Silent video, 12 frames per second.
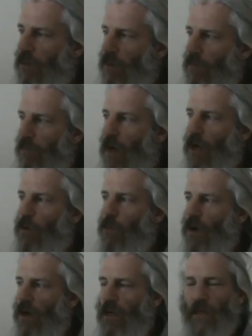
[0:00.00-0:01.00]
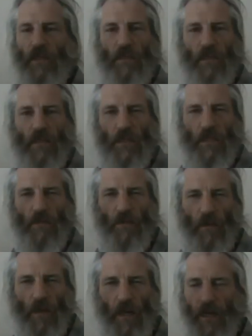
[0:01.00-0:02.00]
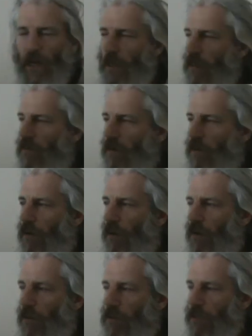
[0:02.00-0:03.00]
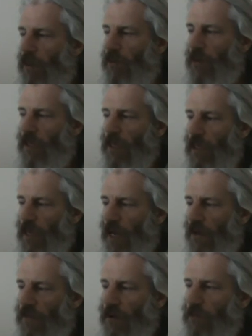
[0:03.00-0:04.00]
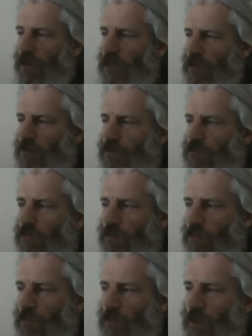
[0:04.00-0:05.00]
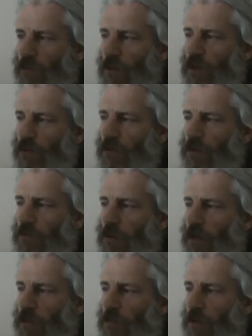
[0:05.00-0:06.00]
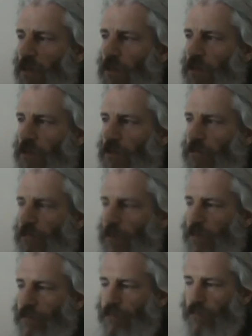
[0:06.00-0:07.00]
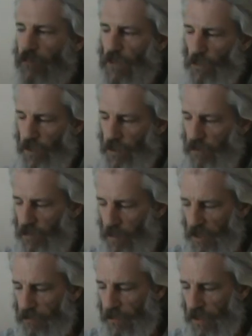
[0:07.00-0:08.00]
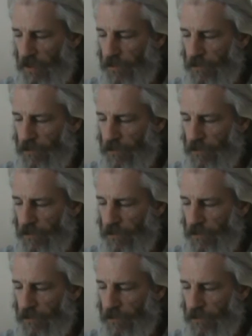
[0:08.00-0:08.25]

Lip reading: My own one, you got a hint of alcohol as well. I think when we're doing the smash beers, when we do smash beer,